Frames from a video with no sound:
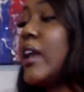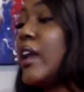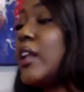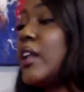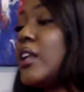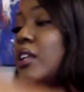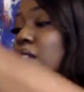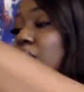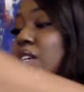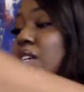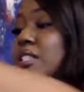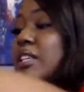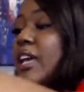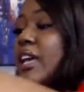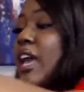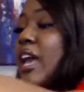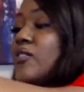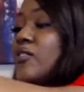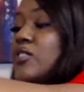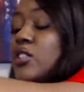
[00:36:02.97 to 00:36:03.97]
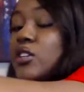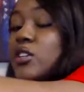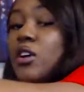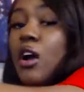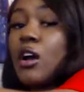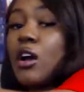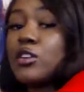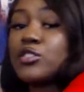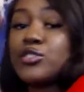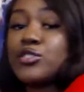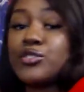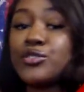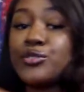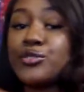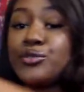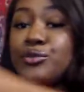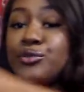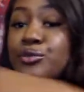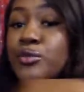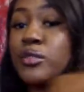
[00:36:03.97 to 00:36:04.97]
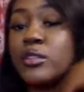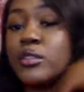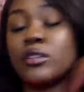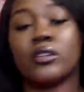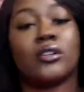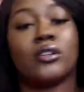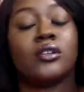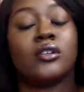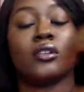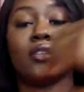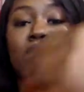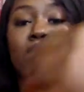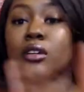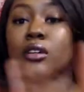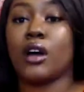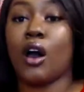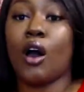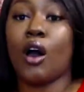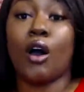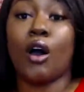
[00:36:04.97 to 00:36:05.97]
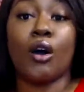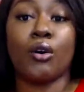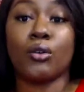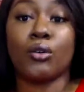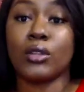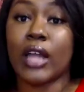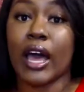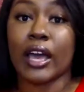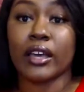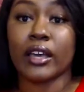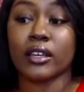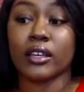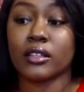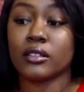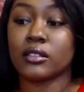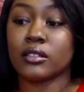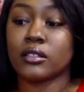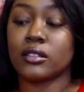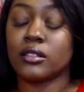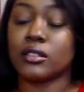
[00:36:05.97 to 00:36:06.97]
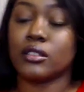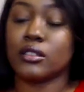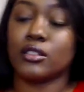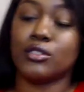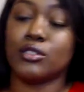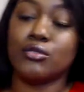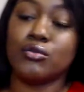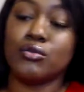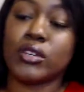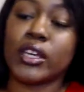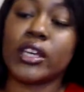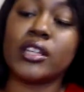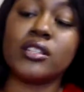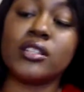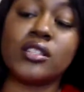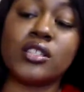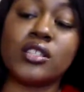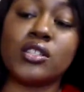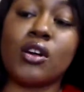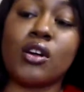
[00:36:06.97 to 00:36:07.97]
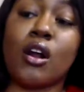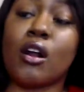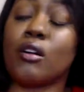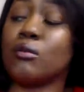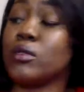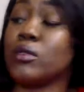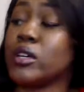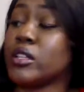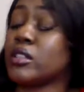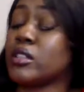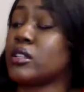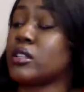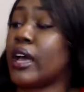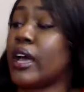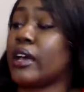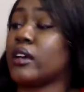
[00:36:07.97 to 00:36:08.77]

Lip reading: And it doesn't have to cost you a whole lot. You can start with